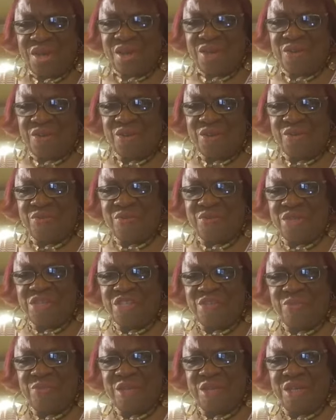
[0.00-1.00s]
You can reach
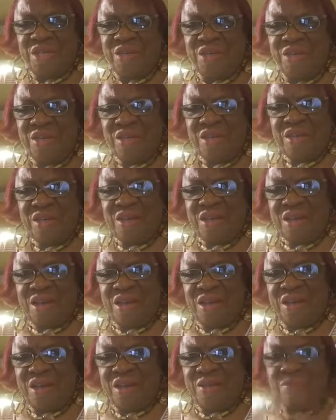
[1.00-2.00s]
me
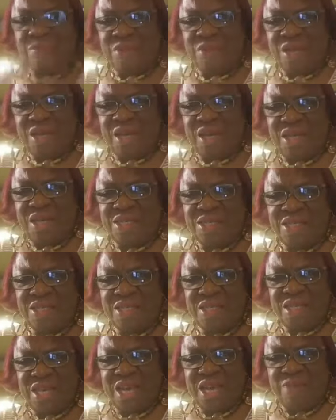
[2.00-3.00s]
at
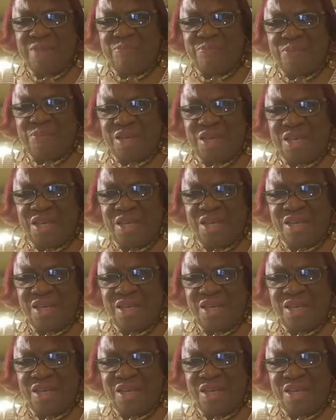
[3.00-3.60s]
CABMSP